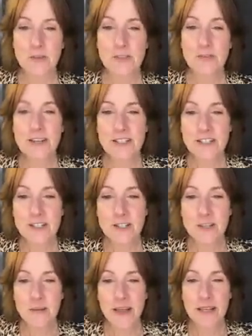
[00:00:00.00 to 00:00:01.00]
It was great to
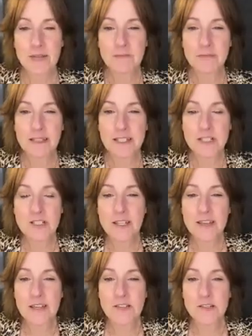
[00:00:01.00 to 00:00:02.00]
hear you back in Bleach
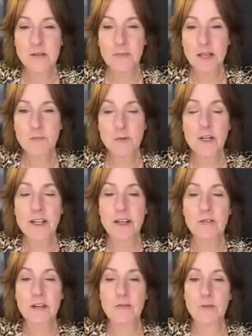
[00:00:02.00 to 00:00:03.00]
10,000 Year Blood War.
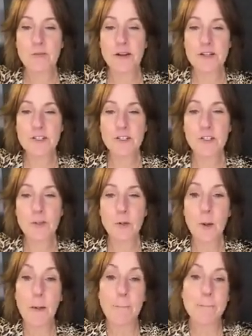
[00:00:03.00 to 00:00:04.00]
Can't wait for Part
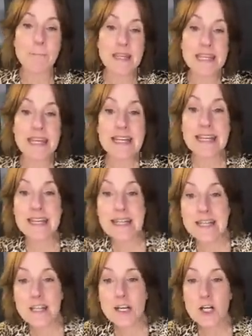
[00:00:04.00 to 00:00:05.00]
2. Me
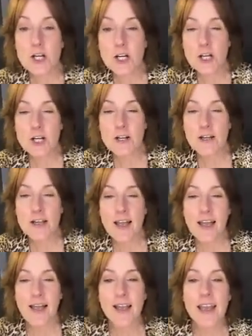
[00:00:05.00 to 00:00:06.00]
neither.
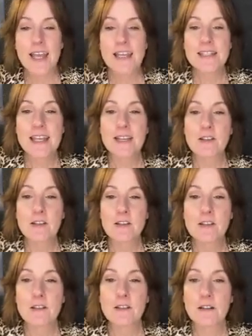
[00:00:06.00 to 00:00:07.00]
Hey,
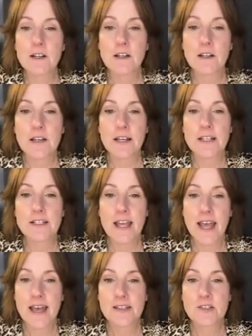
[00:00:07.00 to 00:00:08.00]
Taylor. I hate
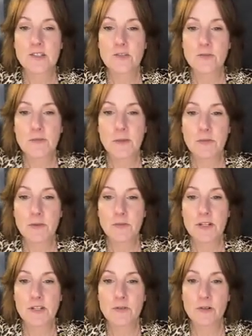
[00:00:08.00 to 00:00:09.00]
to ask, do you remember
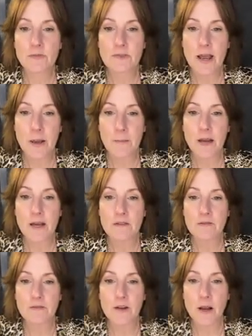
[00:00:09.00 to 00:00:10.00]
when you were Rem
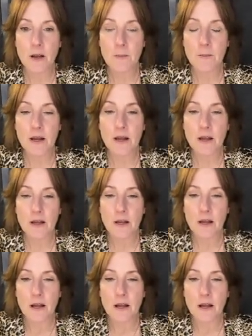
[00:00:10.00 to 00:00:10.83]
from